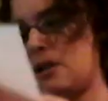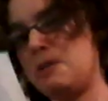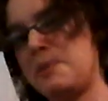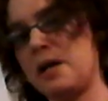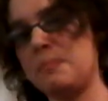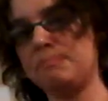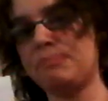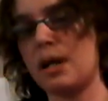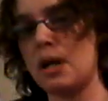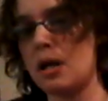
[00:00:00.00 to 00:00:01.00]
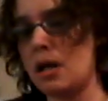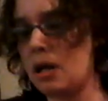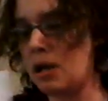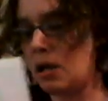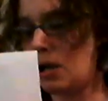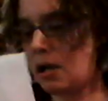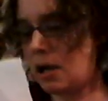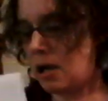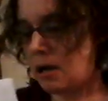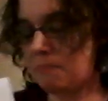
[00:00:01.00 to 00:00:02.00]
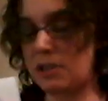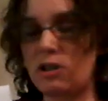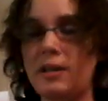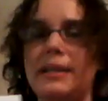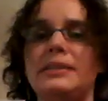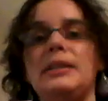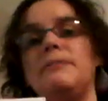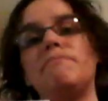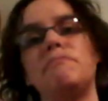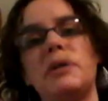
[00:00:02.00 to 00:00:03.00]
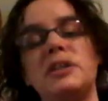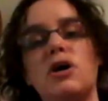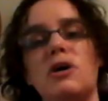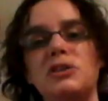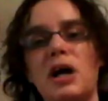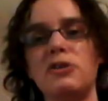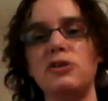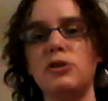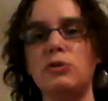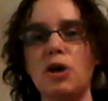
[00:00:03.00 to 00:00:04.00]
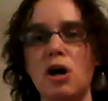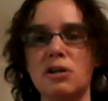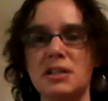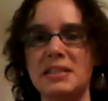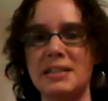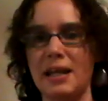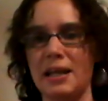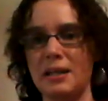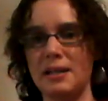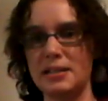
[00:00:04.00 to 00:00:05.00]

it on the bag. It's on Etsy, but it's called Doctor Who TARDIS in